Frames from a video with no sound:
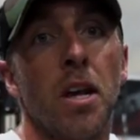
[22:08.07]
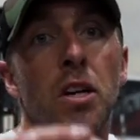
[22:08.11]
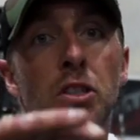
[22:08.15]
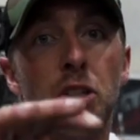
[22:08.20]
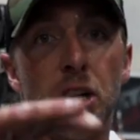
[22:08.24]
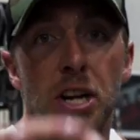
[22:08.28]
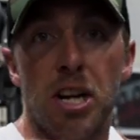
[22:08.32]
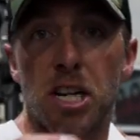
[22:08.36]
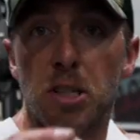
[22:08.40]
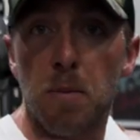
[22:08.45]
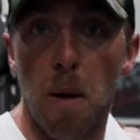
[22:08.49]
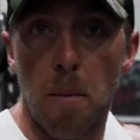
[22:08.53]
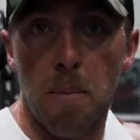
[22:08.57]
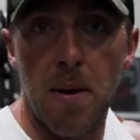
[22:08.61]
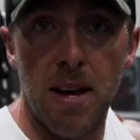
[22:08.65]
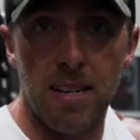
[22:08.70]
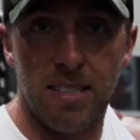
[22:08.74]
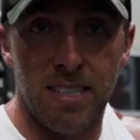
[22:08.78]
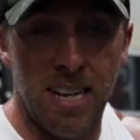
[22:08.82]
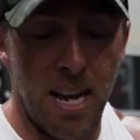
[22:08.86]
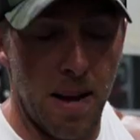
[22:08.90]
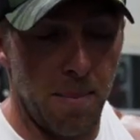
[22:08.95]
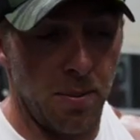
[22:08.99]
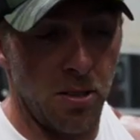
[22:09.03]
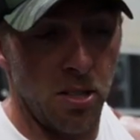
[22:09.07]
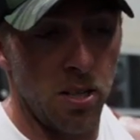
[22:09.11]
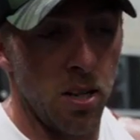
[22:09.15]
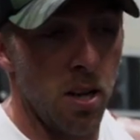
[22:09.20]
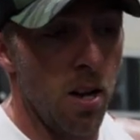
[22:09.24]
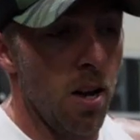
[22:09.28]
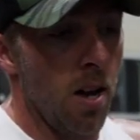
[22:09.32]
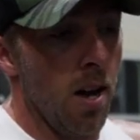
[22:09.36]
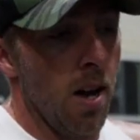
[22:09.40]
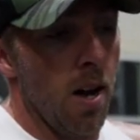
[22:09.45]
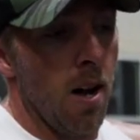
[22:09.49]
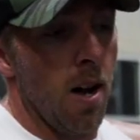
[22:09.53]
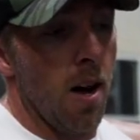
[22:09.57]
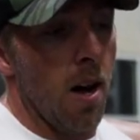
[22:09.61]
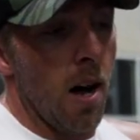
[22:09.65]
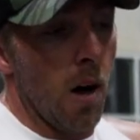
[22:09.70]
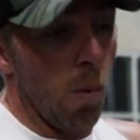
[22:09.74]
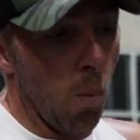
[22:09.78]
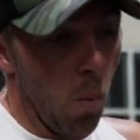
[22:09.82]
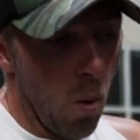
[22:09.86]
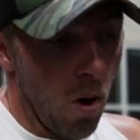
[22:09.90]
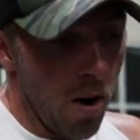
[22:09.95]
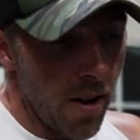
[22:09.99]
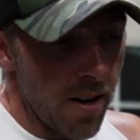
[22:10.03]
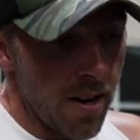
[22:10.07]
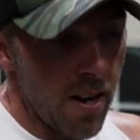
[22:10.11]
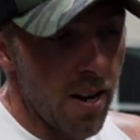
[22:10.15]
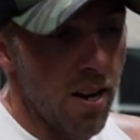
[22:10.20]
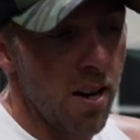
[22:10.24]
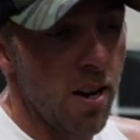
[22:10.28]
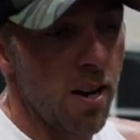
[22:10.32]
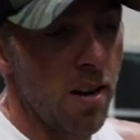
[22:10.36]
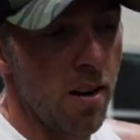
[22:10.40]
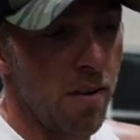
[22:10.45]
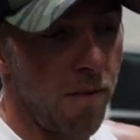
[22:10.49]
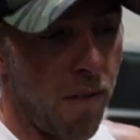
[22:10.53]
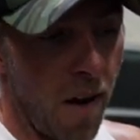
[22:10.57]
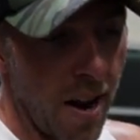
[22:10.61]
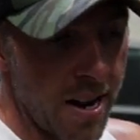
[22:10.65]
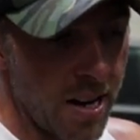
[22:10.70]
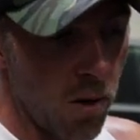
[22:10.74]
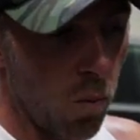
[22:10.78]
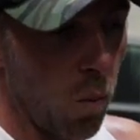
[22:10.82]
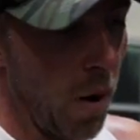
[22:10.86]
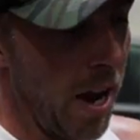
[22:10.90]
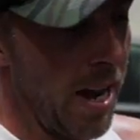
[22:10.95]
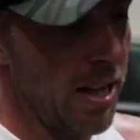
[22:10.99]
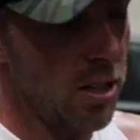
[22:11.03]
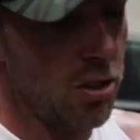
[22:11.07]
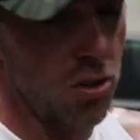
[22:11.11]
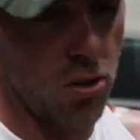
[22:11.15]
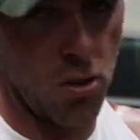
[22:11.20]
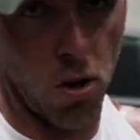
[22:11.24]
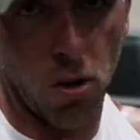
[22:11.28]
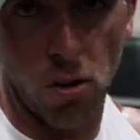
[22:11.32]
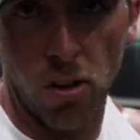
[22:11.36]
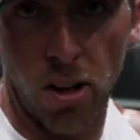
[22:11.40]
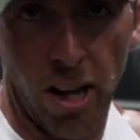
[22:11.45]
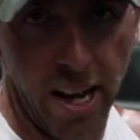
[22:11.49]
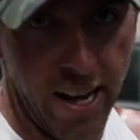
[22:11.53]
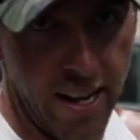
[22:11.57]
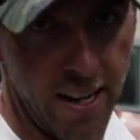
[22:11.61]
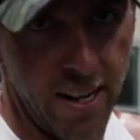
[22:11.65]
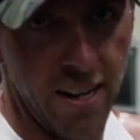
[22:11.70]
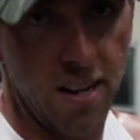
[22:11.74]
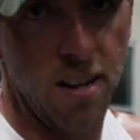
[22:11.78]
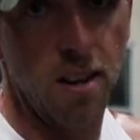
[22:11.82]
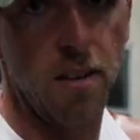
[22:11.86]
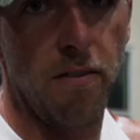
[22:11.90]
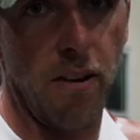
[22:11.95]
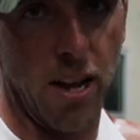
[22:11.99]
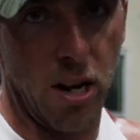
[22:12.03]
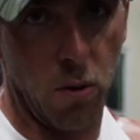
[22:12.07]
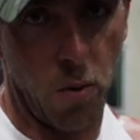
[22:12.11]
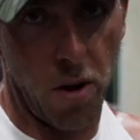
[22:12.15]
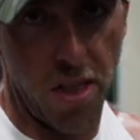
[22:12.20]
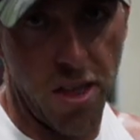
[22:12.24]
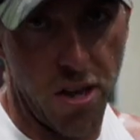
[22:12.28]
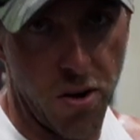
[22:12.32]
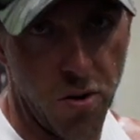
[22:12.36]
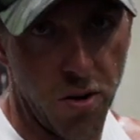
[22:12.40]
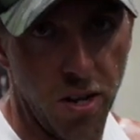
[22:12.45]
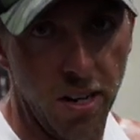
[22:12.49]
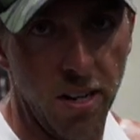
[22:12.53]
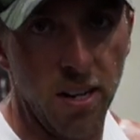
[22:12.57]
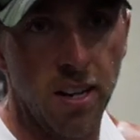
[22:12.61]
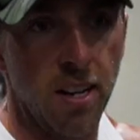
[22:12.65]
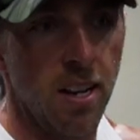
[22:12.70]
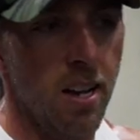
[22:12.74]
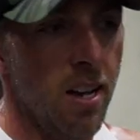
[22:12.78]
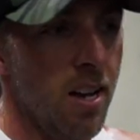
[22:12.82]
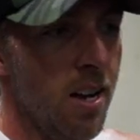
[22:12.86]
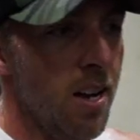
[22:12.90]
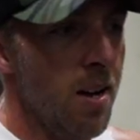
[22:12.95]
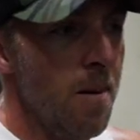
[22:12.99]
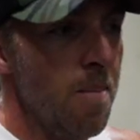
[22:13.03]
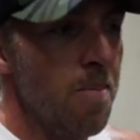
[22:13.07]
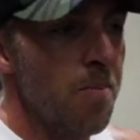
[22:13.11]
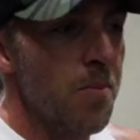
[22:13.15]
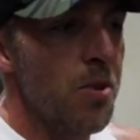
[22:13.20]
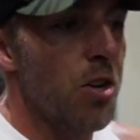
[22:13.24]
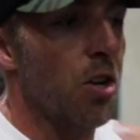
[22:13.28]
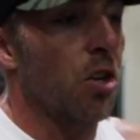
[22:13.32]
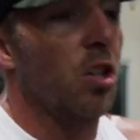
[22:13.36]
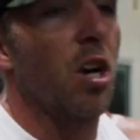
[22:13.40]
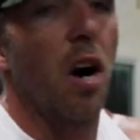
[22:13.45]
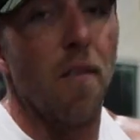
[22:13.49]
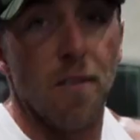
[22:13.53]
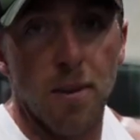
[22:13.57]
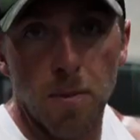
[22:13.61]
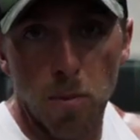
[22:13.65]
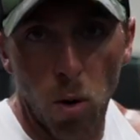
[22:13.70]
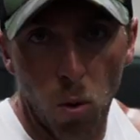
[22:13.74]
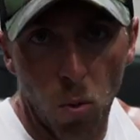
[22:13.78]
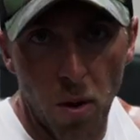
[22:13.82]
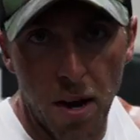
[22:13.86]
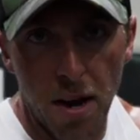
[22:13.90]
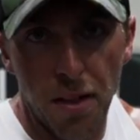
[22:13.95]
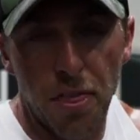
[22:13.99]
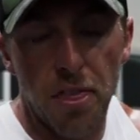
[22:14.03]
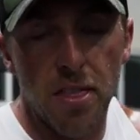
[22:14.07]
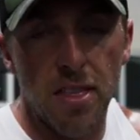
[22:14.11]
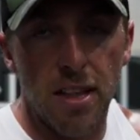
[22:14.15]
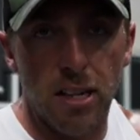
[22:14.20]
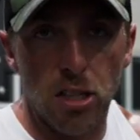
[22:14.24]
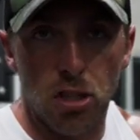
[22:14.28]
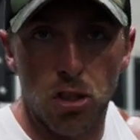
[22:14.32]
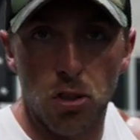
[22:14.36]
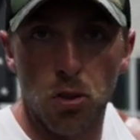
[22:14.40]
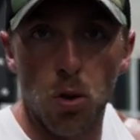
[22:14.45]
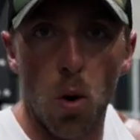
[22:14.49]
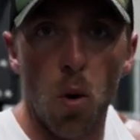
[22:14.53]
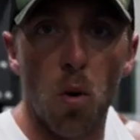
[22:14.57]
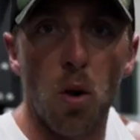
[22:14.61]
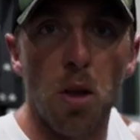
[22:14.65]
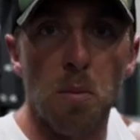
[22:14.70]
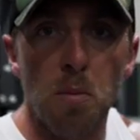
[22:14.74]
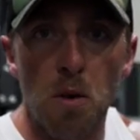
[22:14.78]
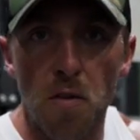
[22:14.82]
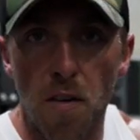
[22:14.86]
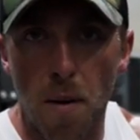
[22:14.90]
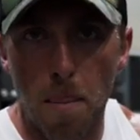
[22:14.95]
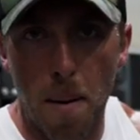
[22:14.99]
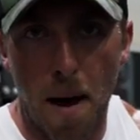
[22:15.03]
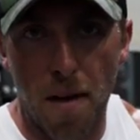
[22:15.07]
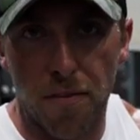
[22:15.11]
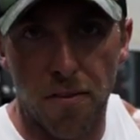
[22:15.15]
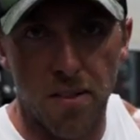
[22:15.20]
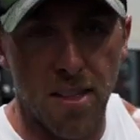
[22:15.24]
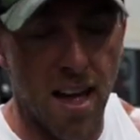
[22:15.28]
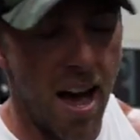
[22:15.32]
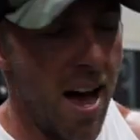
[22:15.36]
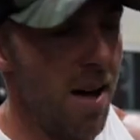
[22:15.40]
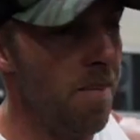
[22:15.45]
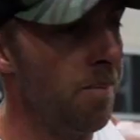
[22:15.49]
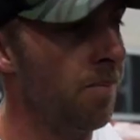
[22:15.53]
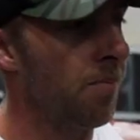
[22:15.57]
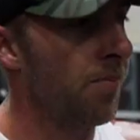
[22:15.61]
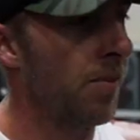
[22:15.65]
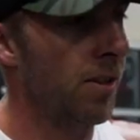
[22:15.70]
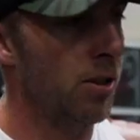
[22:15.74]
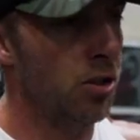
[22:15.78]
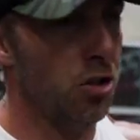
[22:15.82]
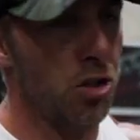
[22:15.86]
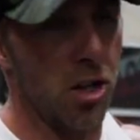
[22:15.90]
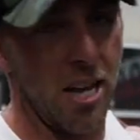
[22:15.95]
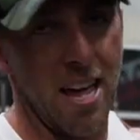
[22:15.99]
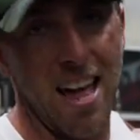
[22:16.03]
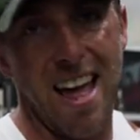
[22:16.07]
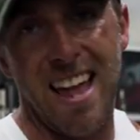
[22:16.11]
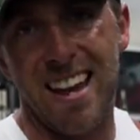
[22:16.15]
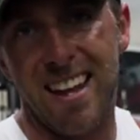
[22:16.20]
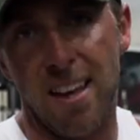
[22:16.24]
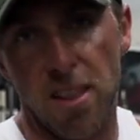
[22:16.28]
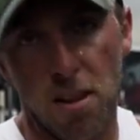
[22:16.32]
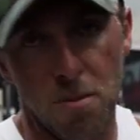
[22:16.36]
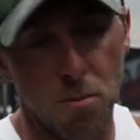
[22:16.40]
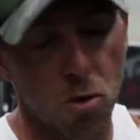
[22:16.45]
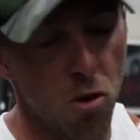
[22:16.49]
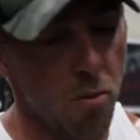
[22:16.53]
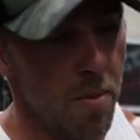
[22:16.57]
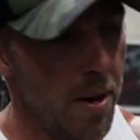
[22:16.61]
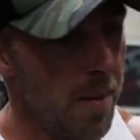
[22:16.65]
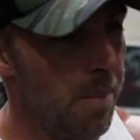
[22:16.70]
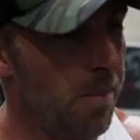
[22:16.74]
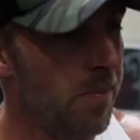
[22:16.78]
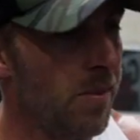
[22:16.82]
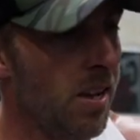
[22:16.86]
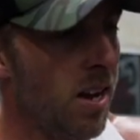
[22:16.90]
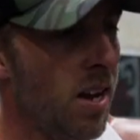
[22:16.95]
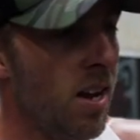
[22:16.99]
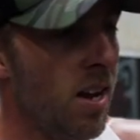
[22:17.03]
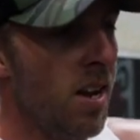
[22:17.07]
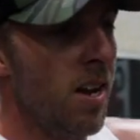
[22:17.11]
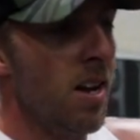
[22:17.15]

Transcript: So here's my best tips. 1, find a weight, start light, find a weight that you're comfortable with, and then slowly move up after that, just like any other movement.